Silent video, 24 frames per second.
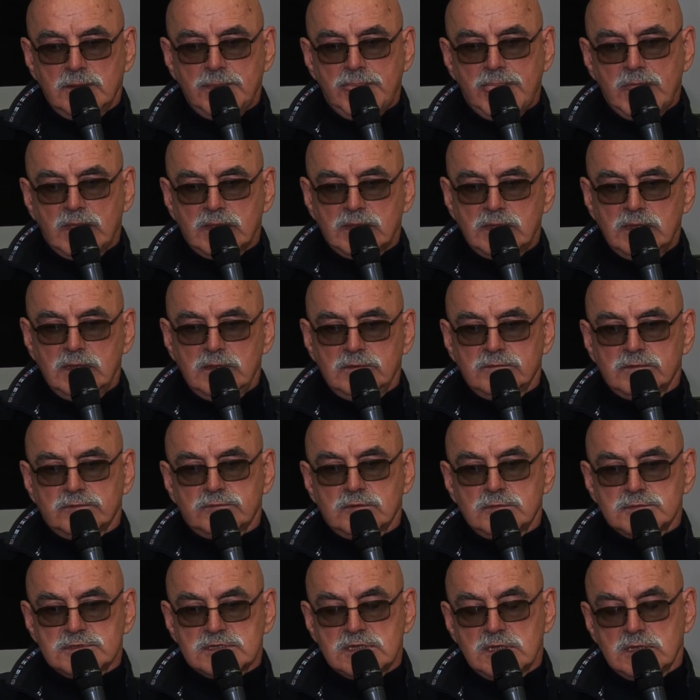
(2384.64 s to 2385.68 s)
And we
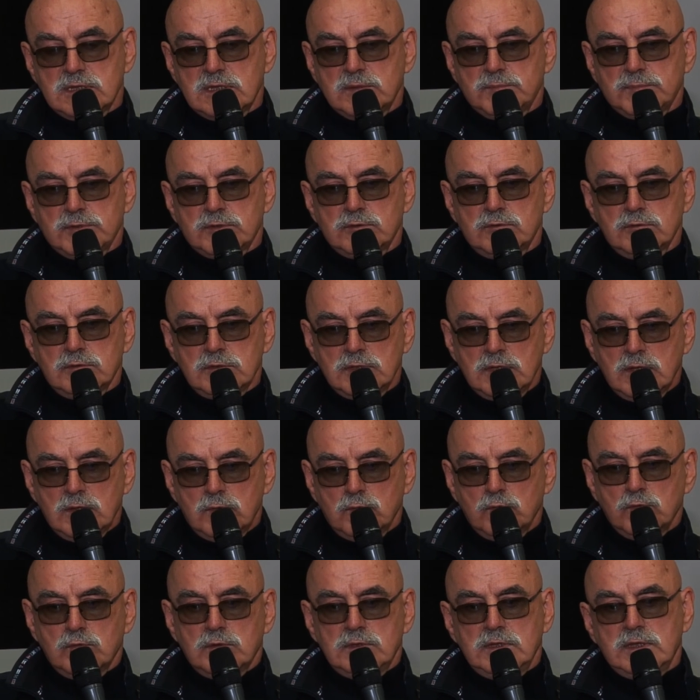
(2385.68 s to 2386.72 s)
know that in
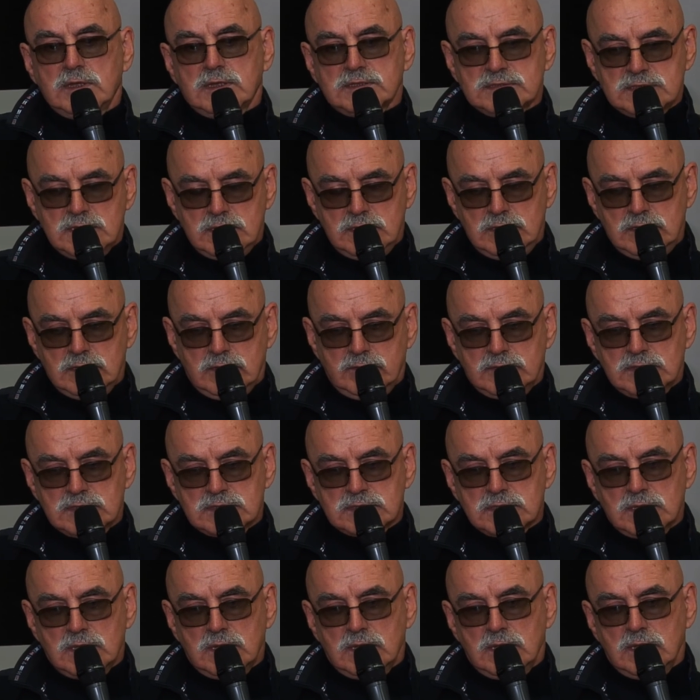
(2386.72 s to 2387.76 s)
many old buildings
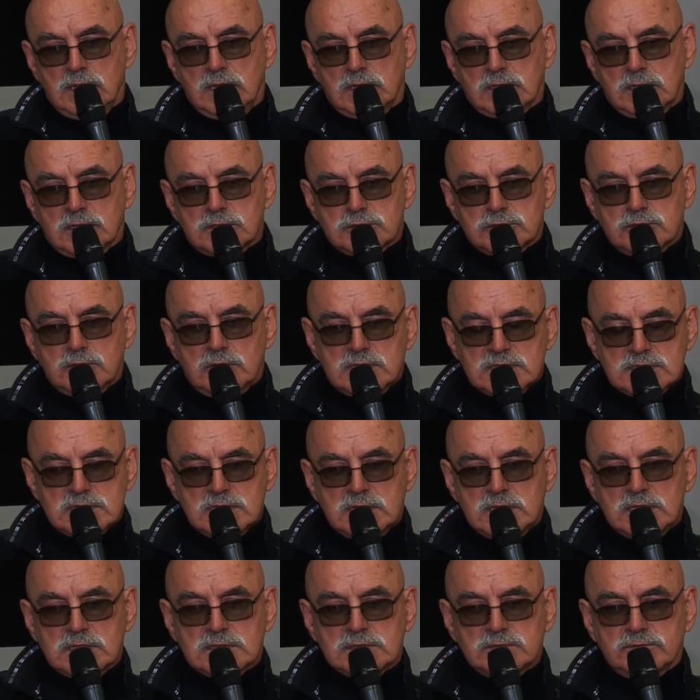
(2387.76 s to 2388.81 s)
of Kiev,
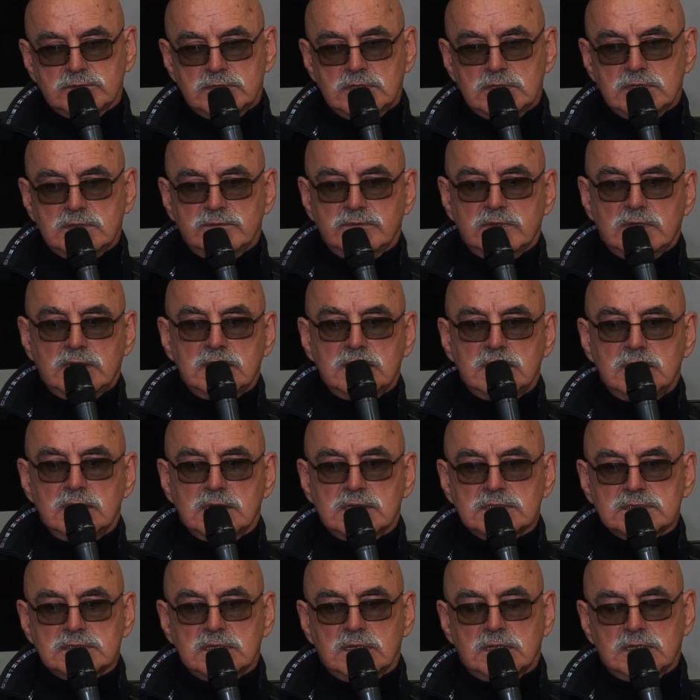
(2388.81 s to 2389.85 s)
angles were
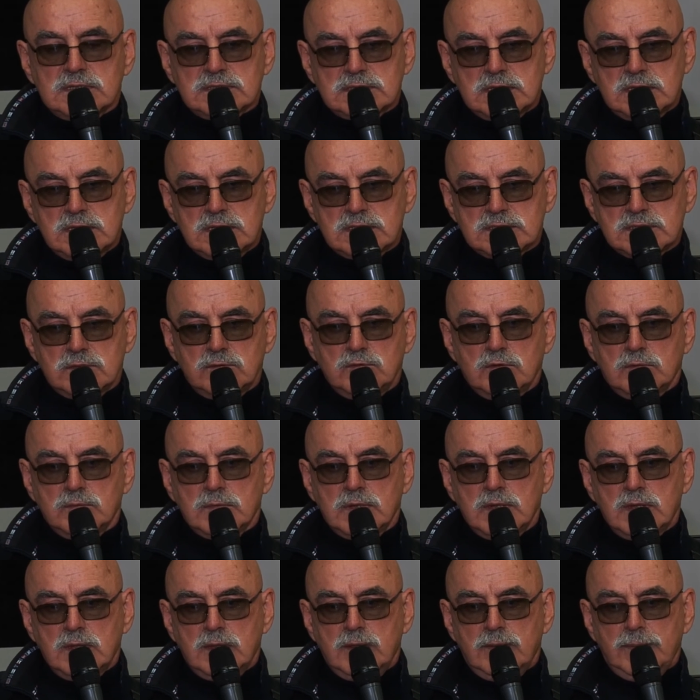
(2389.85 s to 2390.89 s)
quite
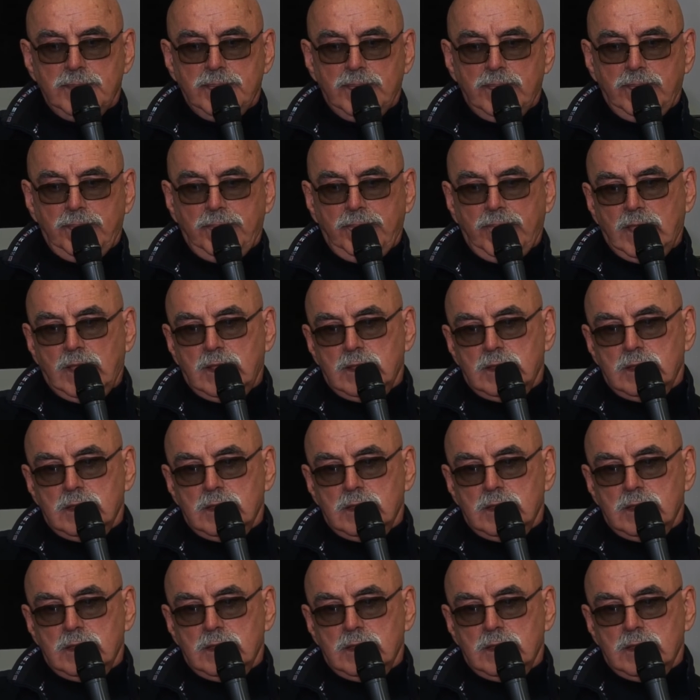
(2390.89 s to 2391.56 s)
often stressed.